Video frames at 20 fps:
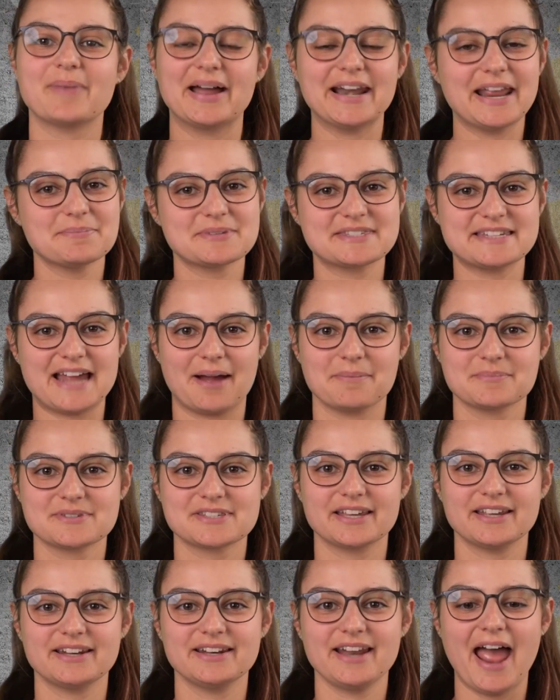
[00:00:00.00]
My name's
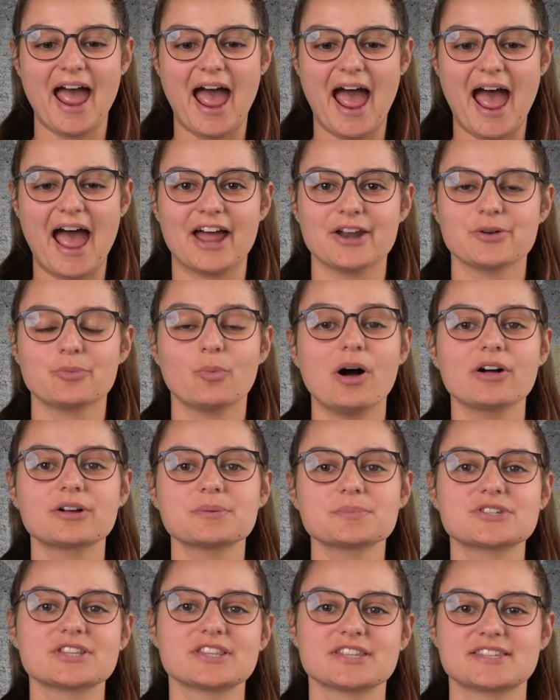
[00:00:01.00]
Tamsin and
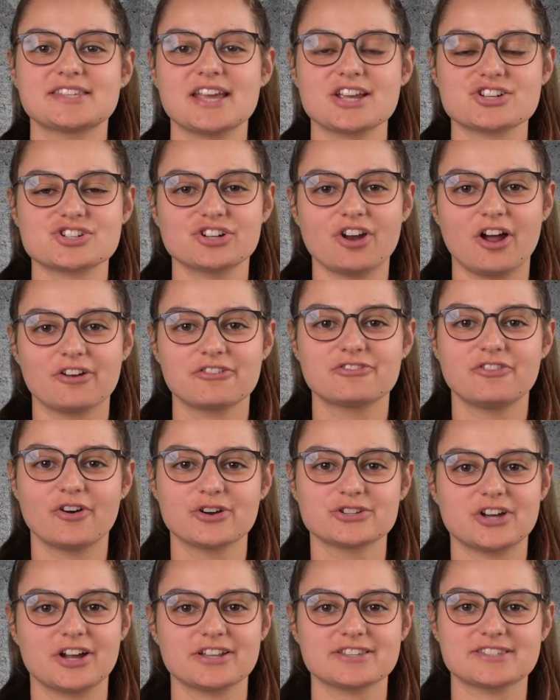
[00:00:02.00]
welcome to the session on
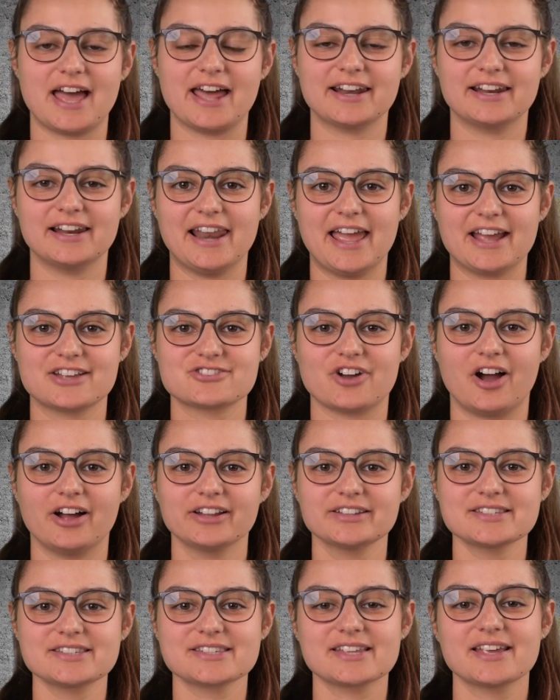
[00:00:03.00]
photons and
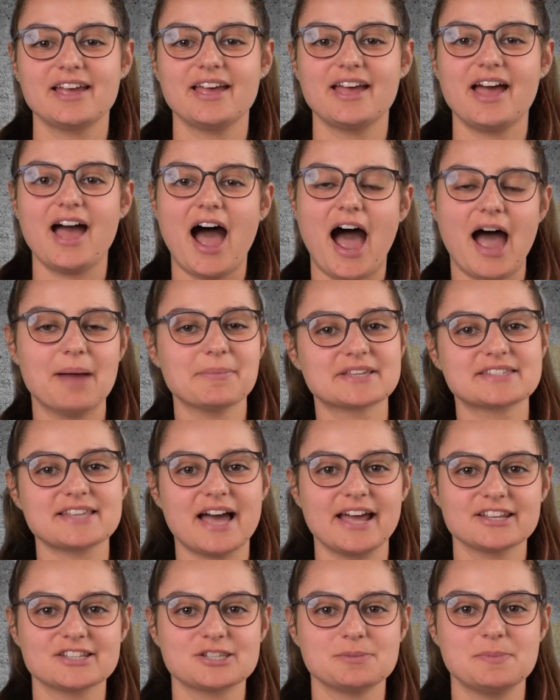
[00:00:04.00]
electrons. I'm
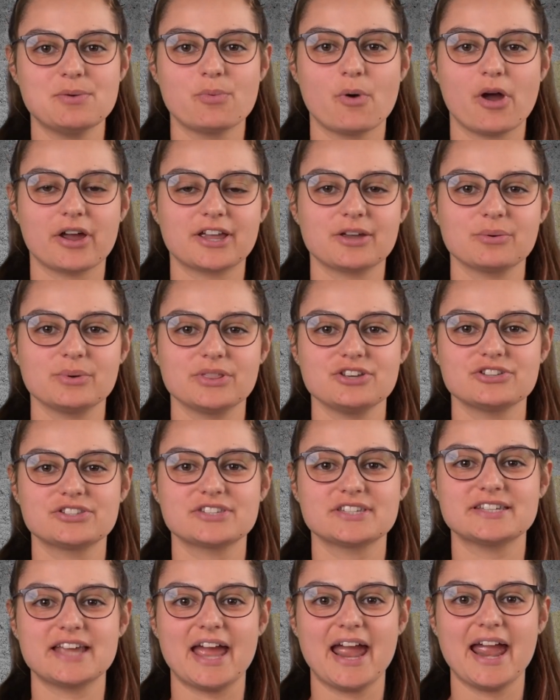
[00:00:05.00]
excited to be working with you
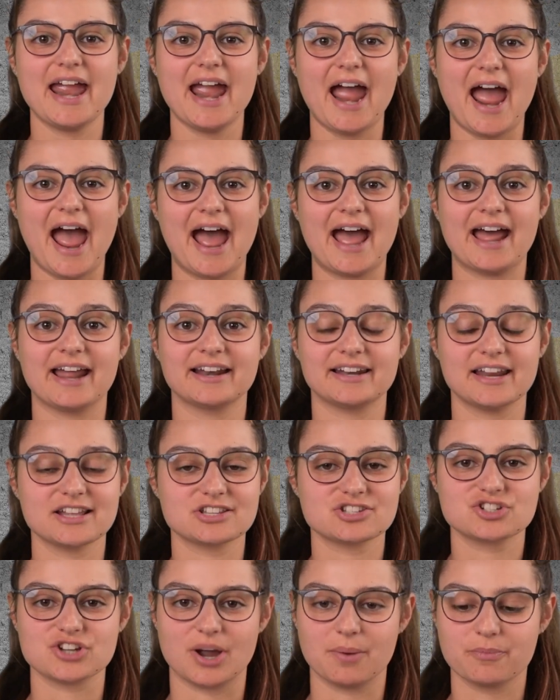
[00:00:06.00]
today and
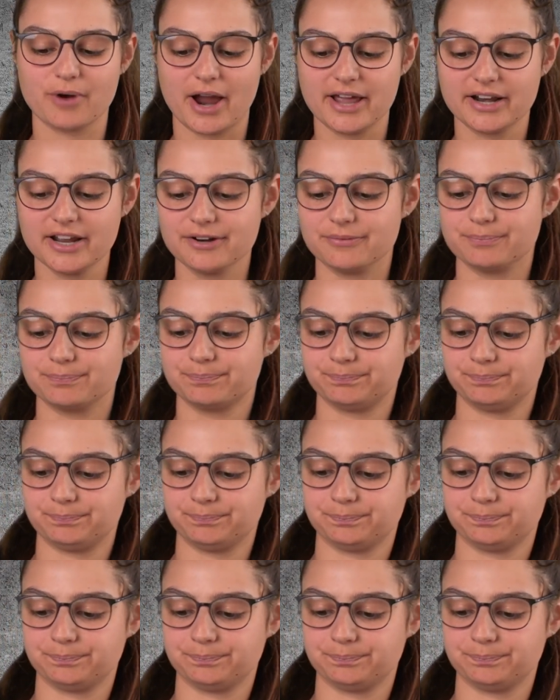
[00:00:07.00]
let's jump right in.